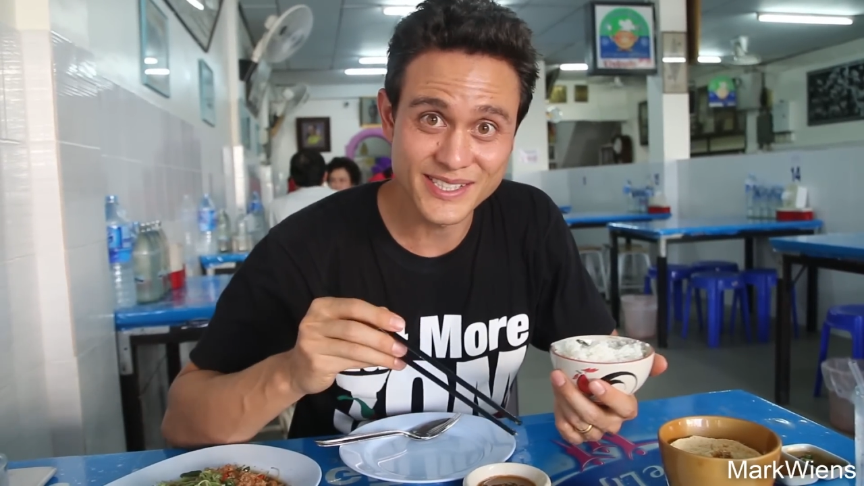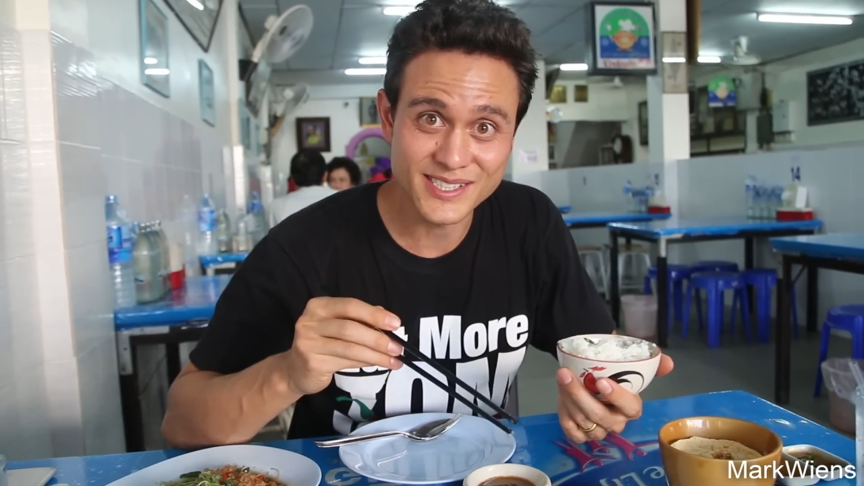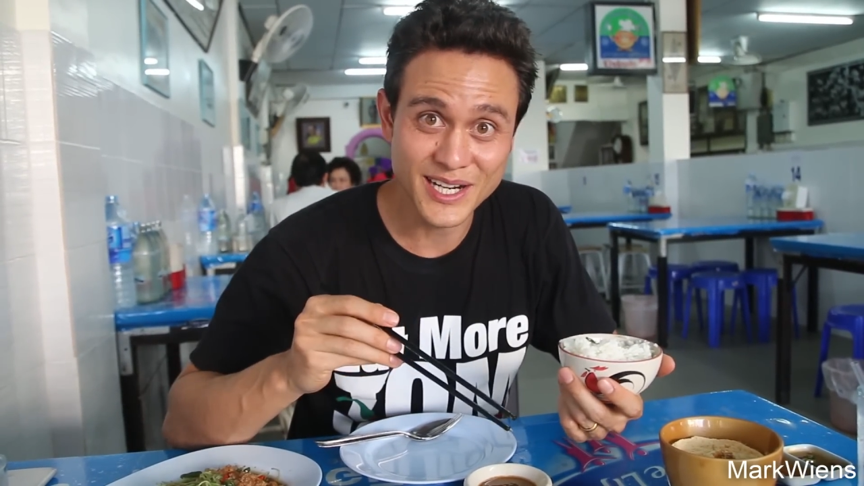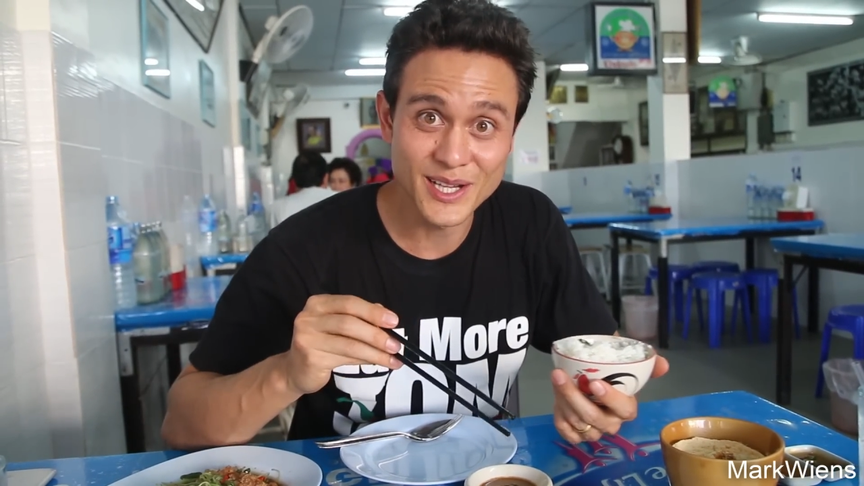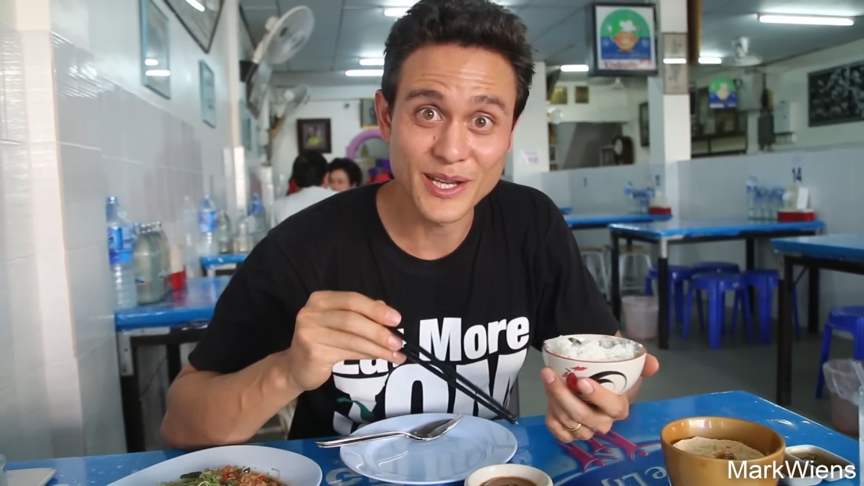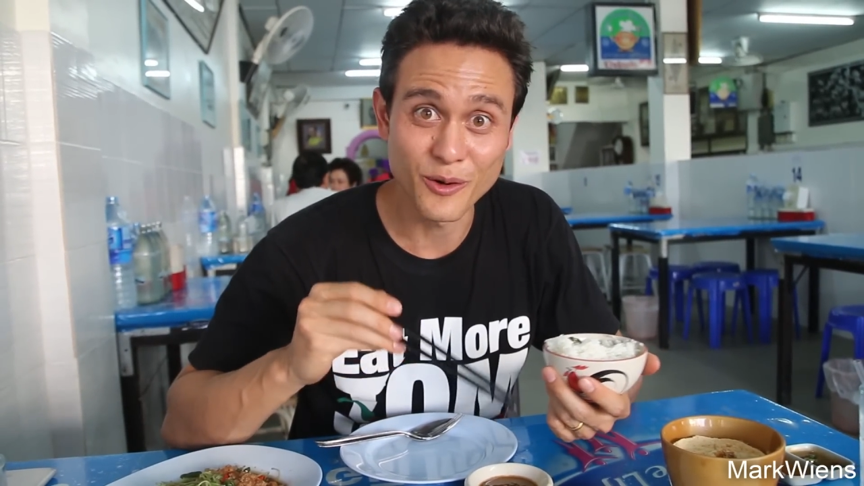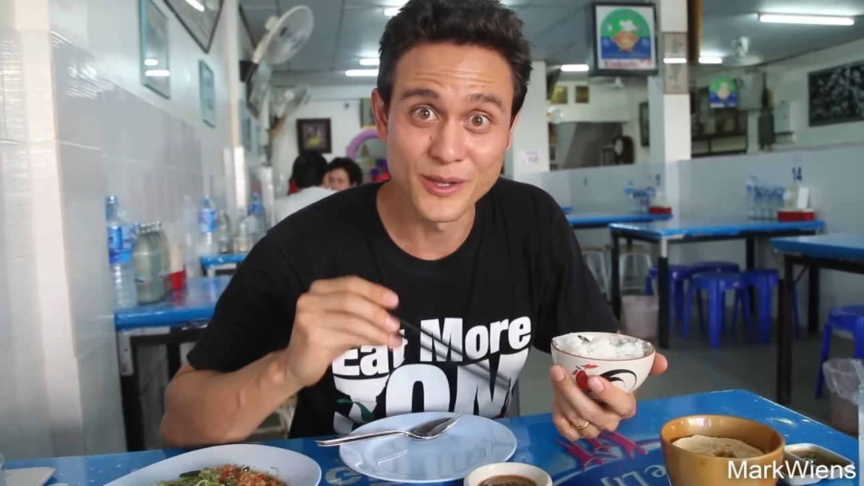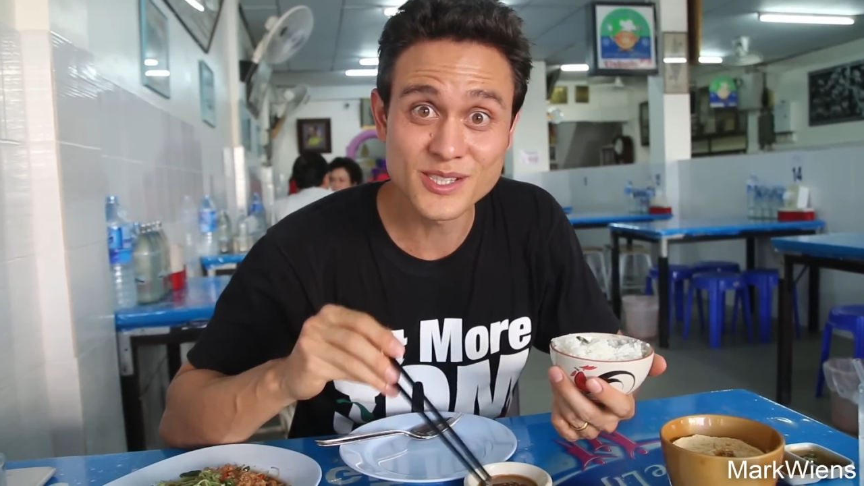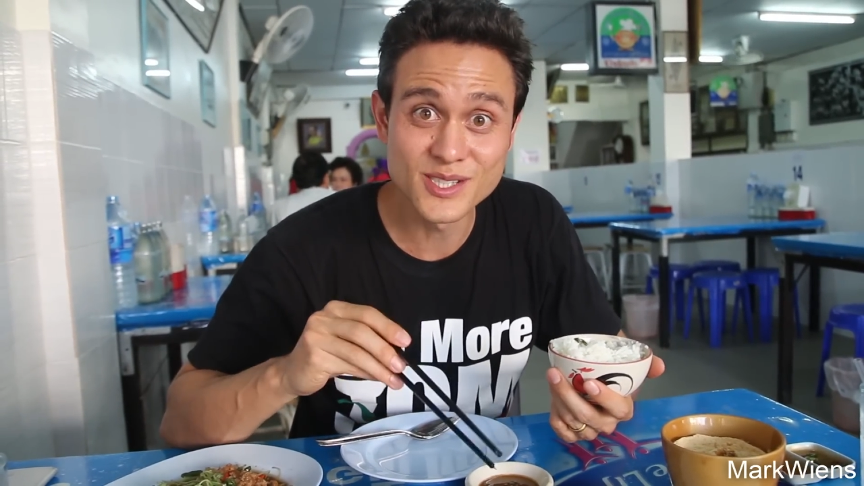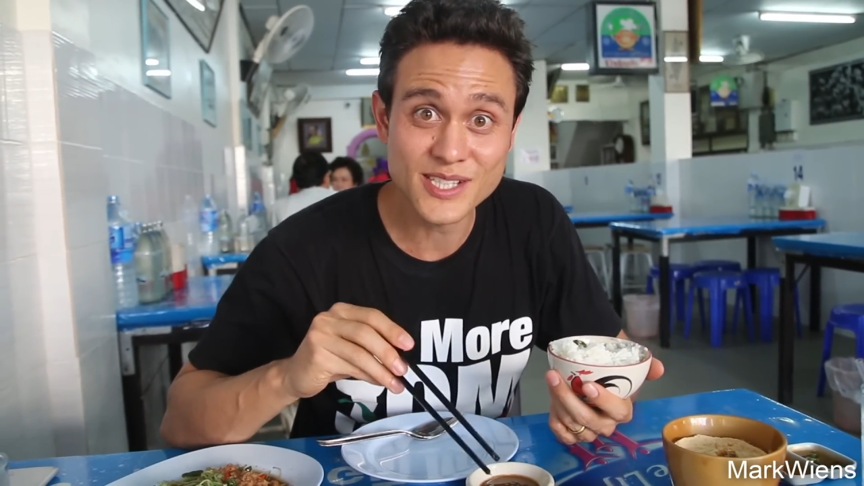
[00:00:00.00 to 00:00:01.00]
is kind of like
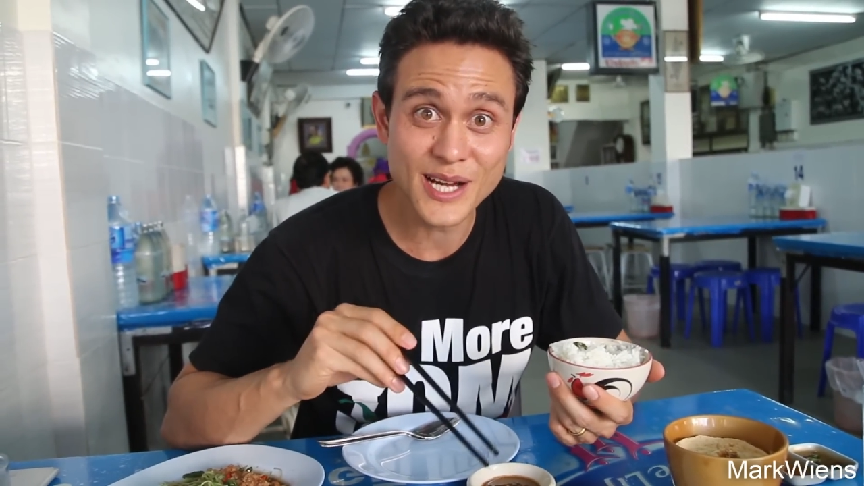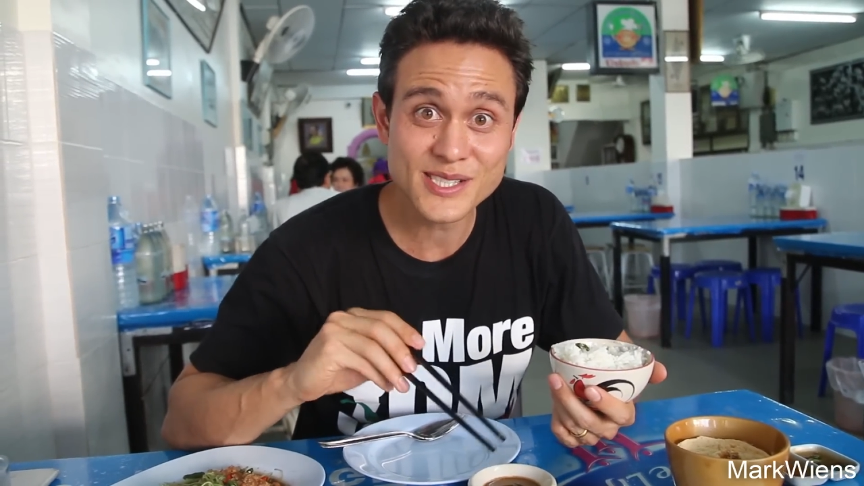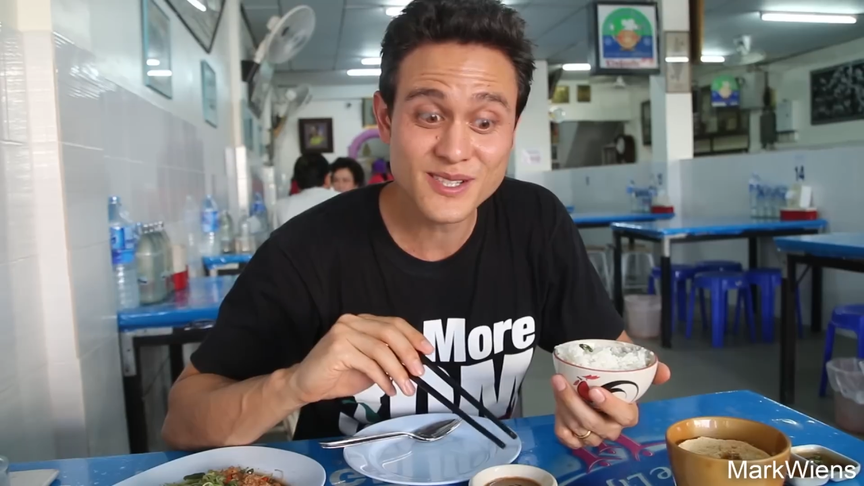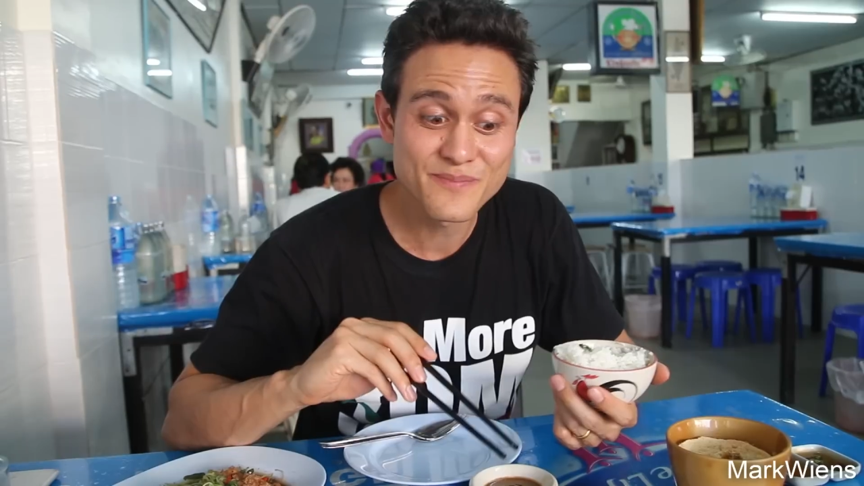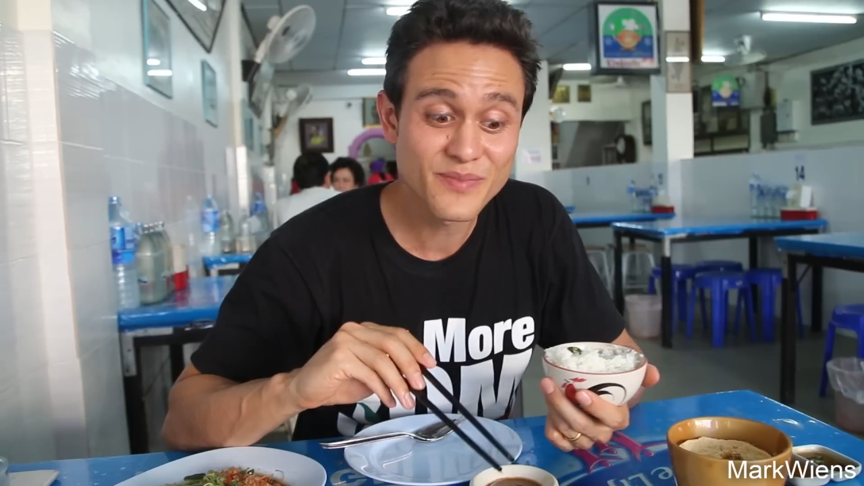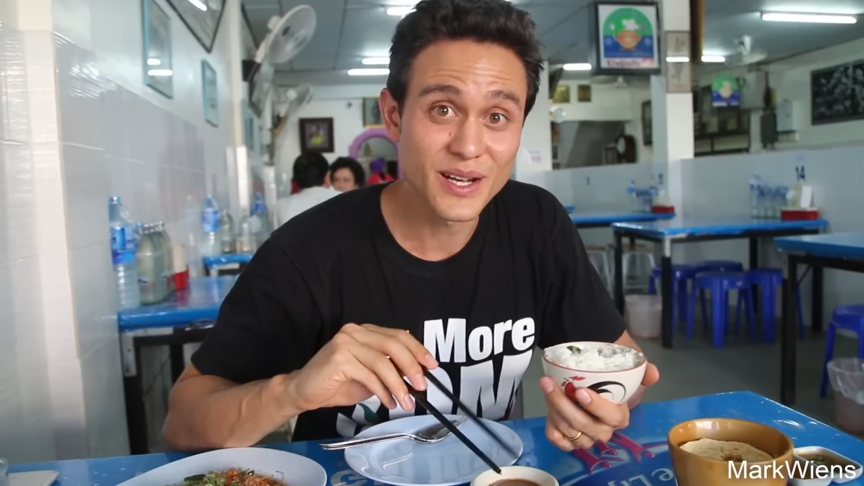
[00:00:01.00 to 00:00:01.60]
oyster sauce,